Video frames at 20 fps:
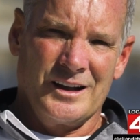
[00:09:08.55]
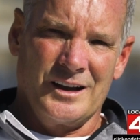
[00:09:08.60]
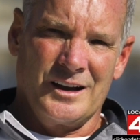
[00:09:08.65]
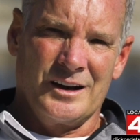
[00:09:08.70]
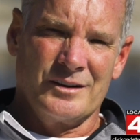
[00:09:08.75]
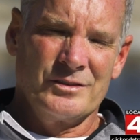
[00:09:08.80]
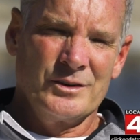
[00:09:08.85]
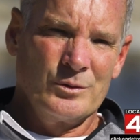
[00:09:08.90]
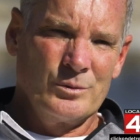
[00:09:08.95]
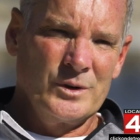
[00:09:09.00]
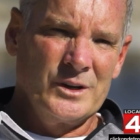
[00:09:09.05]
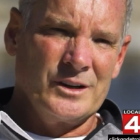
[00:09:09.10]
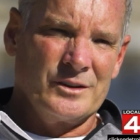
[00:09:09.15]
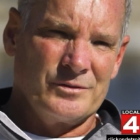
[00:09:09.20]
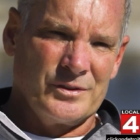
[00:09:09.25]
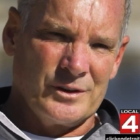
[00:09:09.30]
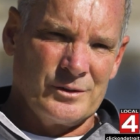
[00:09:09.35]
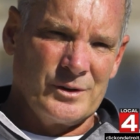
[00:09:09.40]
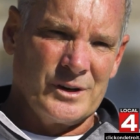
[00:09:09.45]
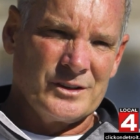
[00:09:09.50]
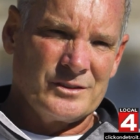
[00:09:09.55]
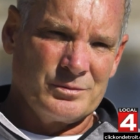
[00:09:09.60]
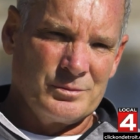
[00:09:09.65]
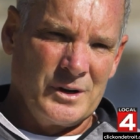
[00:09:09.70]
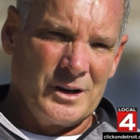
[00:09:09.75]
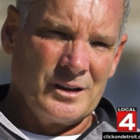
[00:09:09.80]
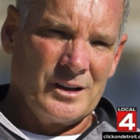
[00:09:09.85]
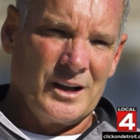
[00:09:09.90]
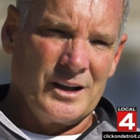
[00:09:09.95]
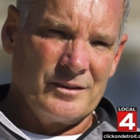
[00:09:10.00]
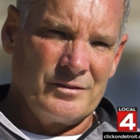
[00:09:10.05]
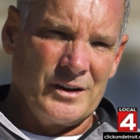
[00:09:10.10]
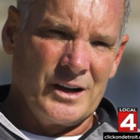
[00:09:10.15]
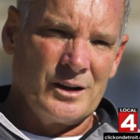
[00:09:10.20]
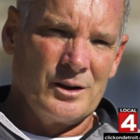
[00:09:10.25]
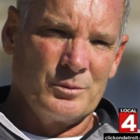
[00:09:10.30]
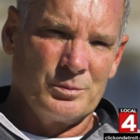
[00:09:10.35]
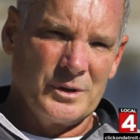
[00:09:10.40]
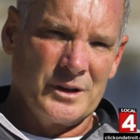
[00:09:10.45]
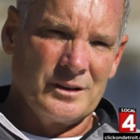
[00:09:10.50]
every week for the rest of my life, I
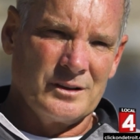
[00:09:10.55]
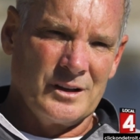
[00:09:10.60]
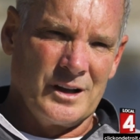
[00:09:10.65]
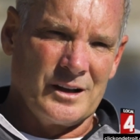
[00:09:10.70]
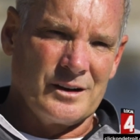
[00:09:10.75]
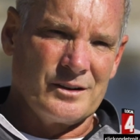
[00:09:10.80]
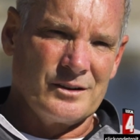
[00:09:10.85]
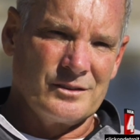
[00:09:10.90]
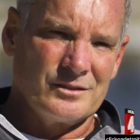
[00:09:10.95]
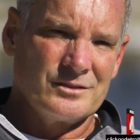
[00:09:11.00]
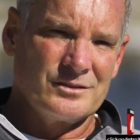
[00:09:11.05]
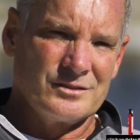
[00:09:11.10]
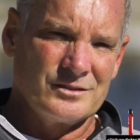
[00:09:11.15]
go play the lotto.